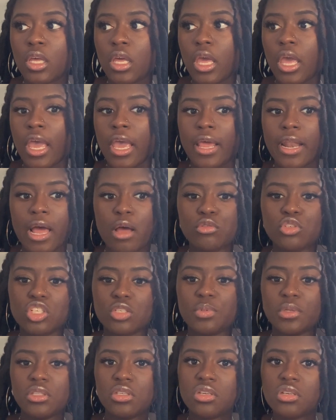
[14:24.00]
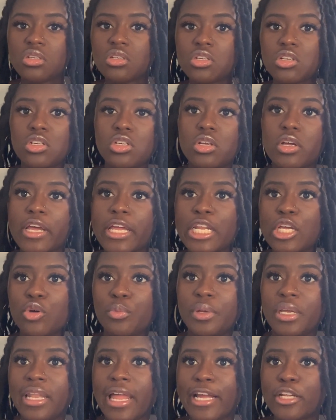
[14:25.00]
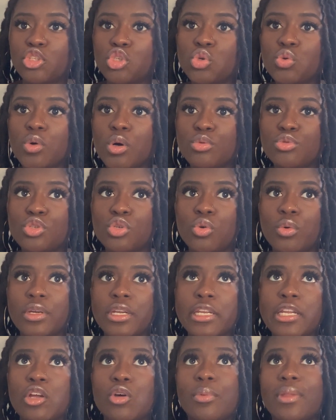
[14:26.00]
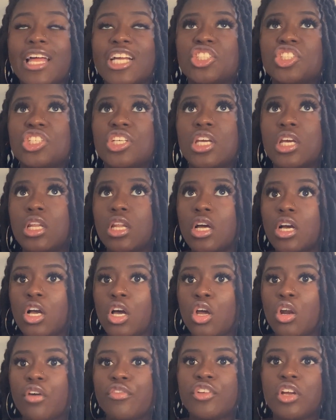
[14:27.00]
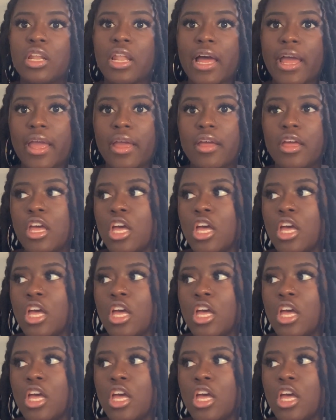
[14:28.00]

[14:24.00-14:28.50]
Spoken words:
and I'll just be, and it'll be like 2:02, and then they'll be like, Shaquilla, cut off your light.